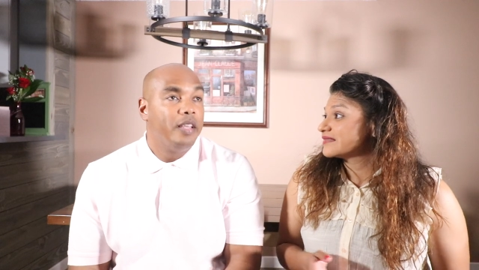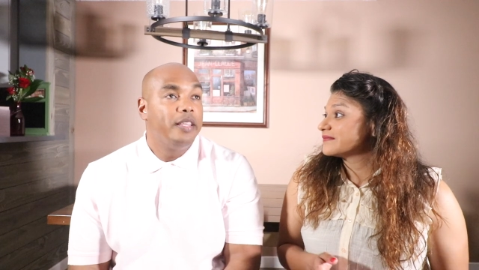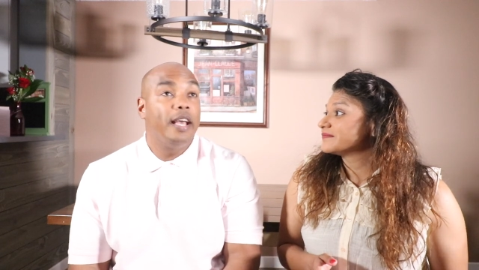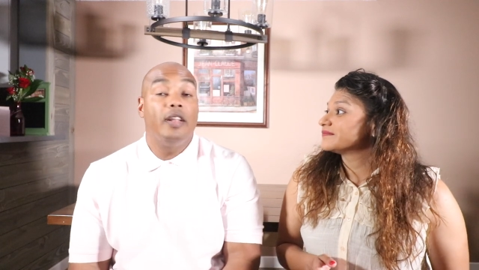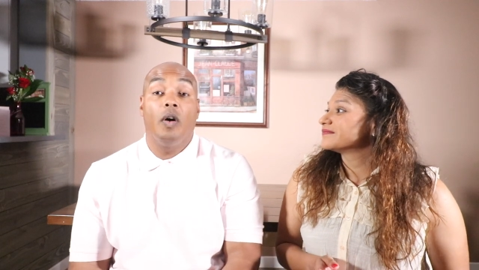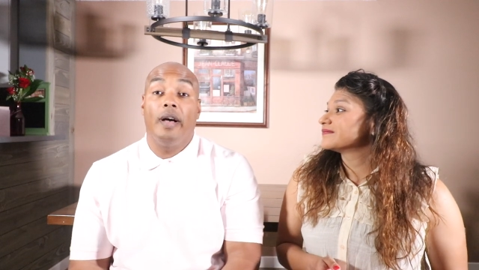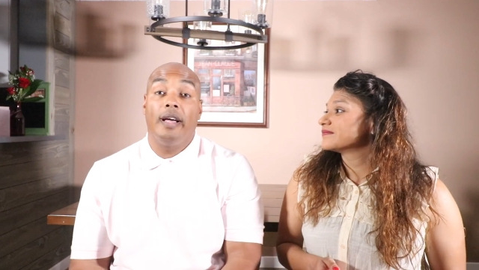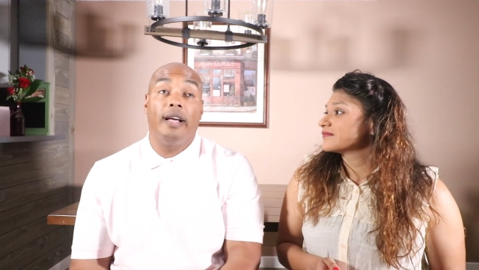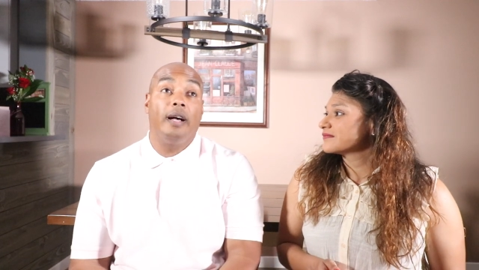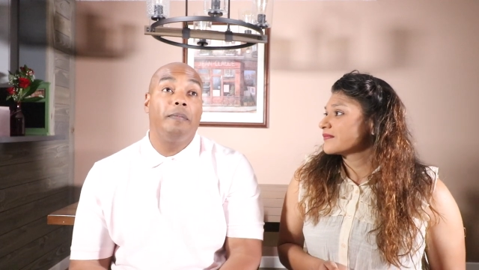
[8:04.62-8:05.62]
Speaker 1: Yeah, no,
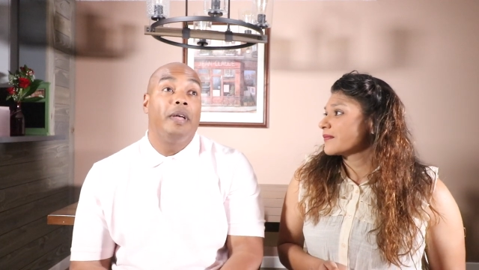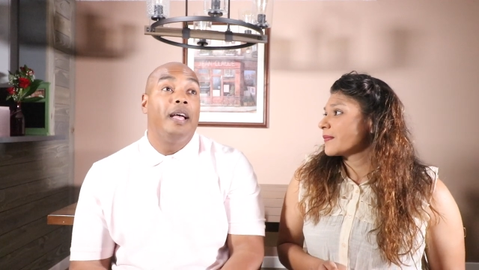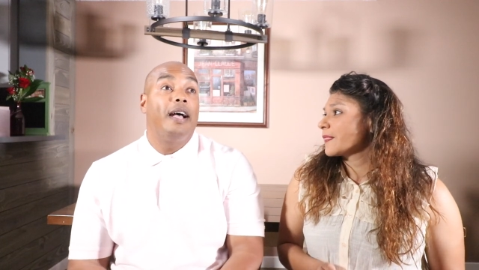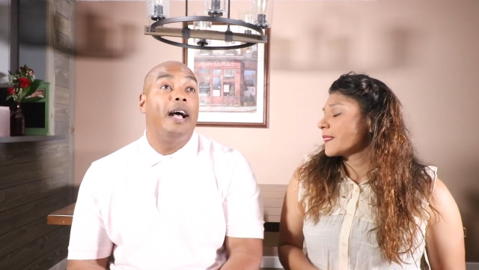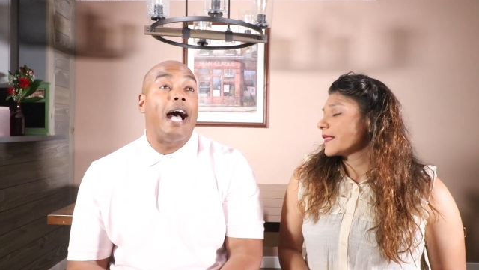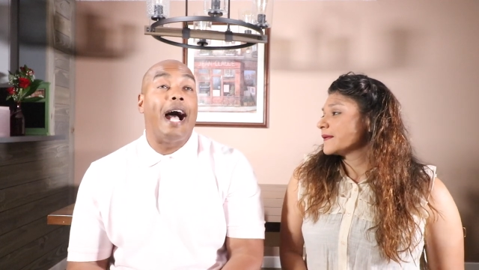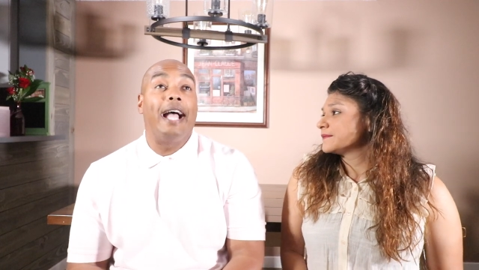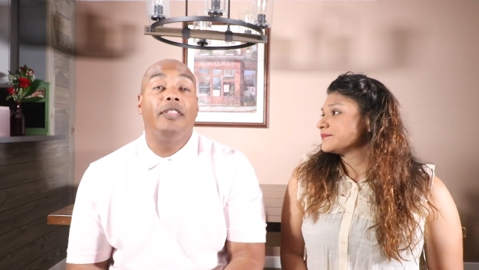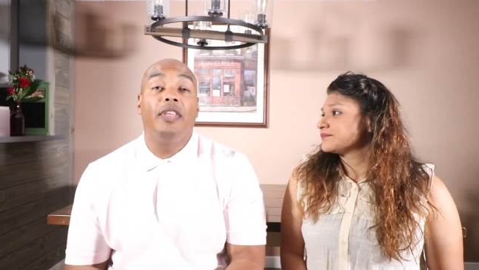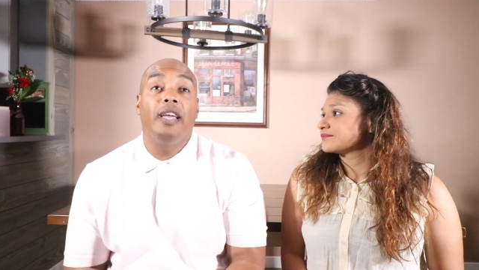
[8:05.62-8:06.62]
um,
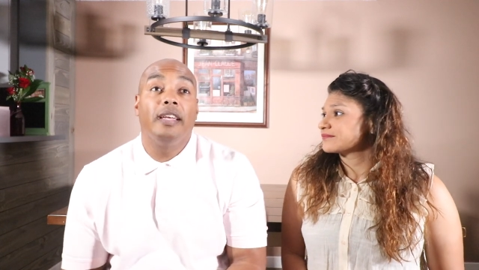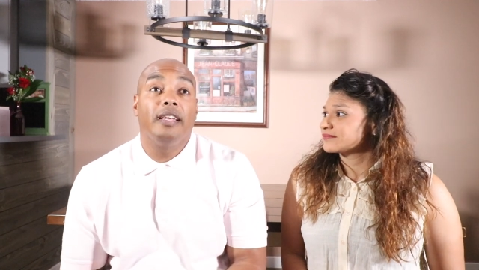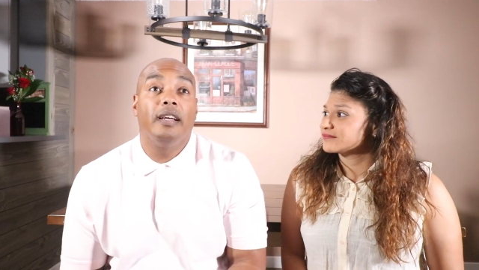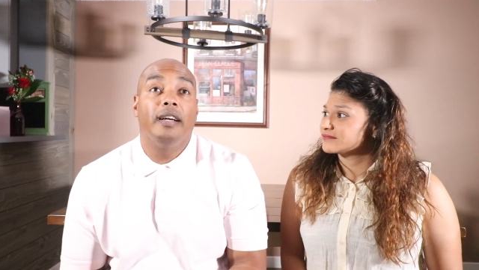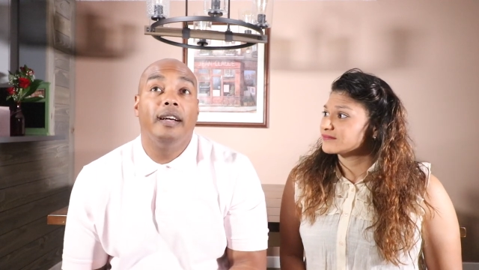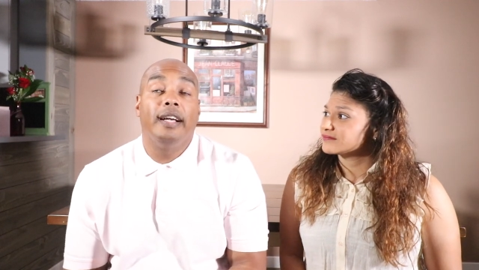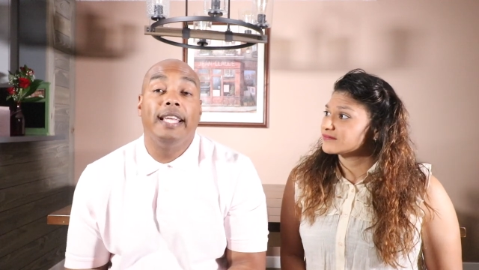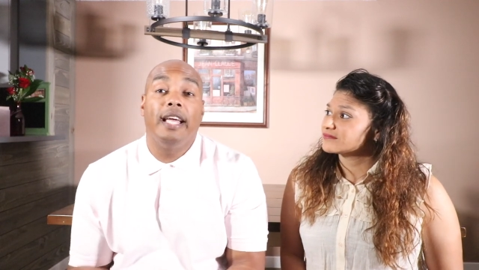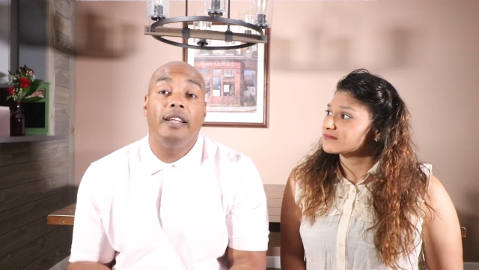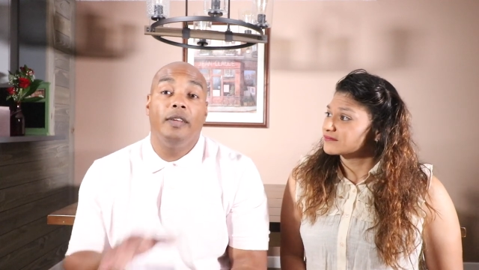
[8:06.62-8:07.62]
I think,
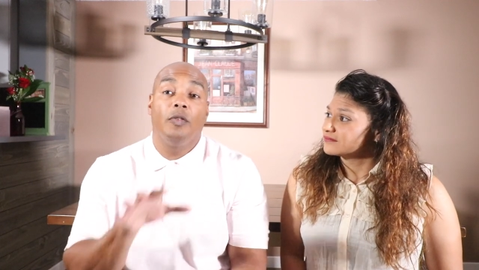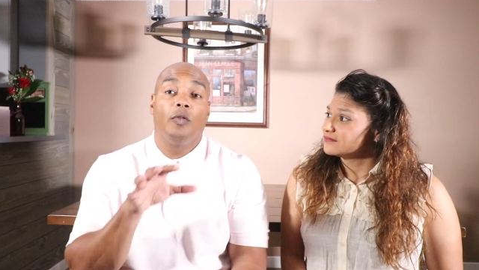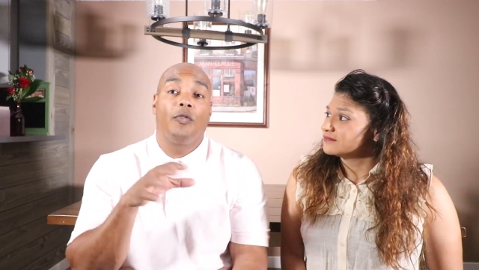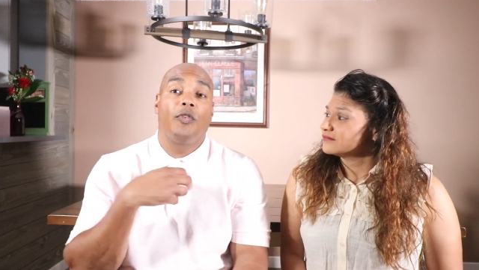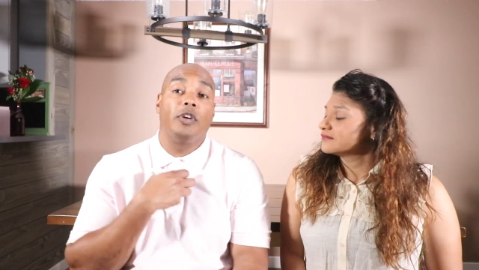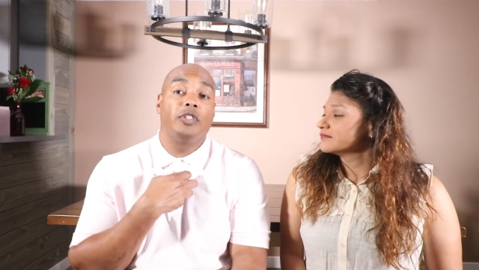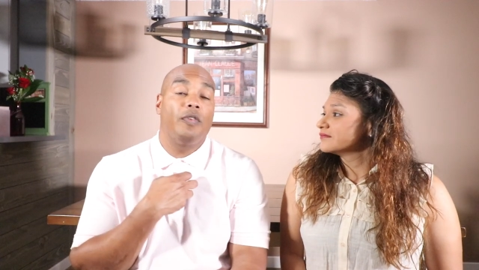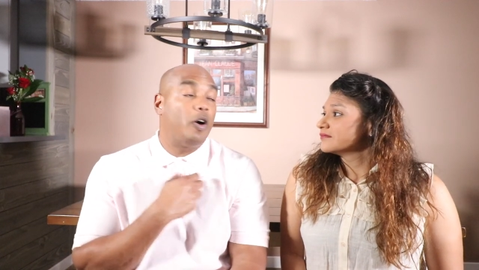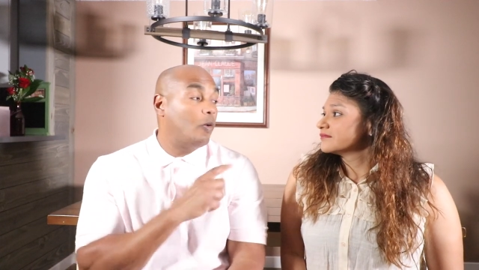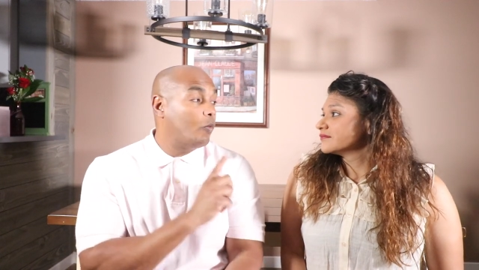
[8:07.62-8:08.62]
again, first of
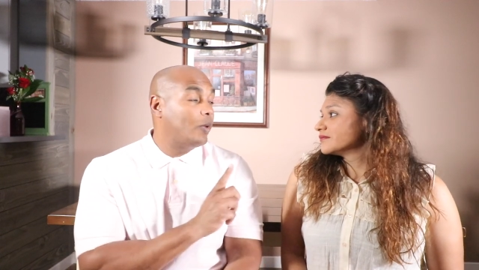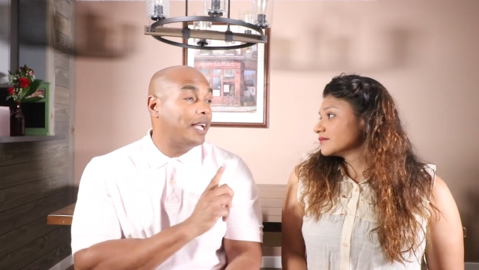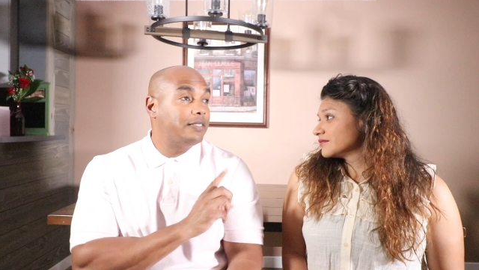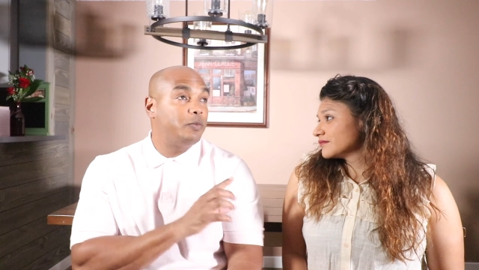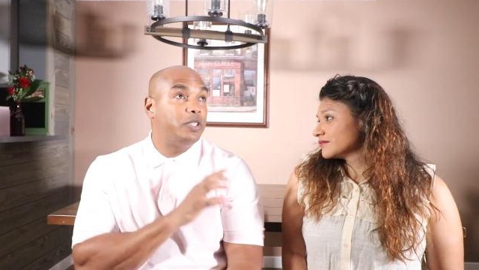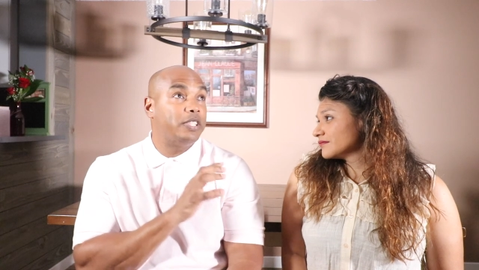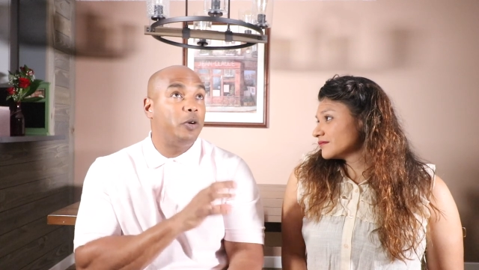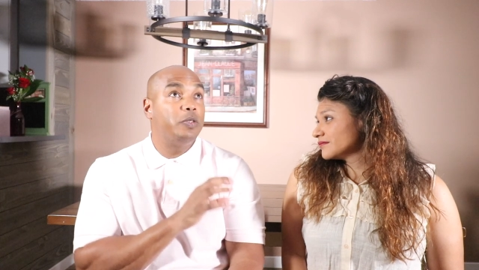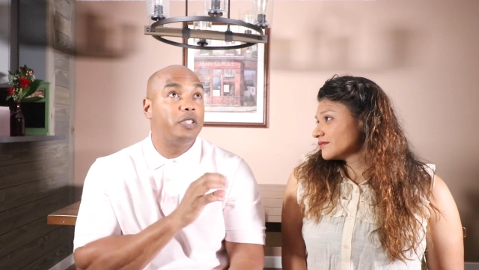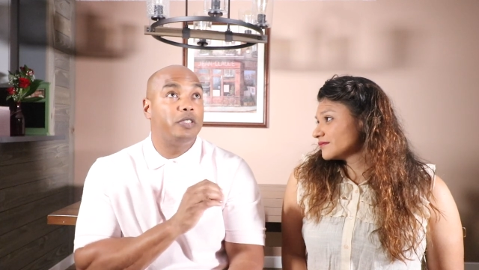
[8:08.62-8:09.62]
all, when, I, when you say
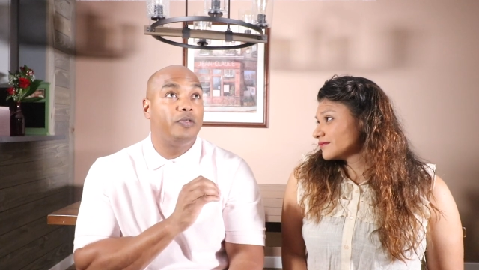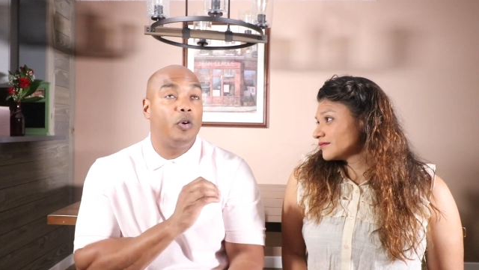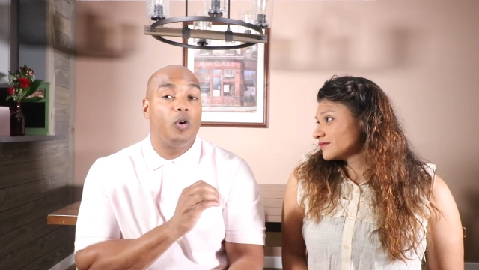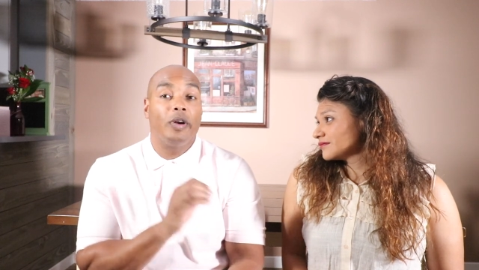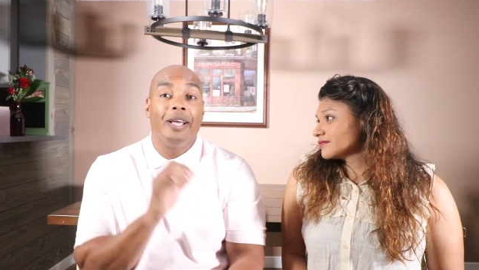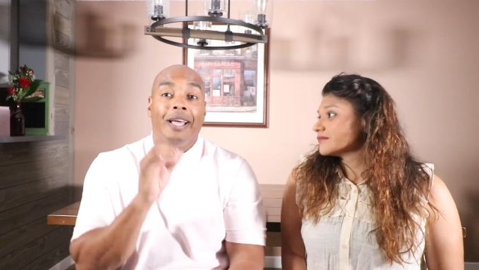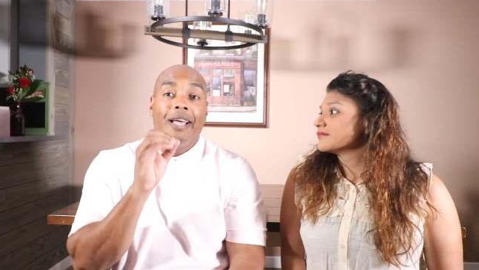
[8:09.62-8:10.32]
who is it for,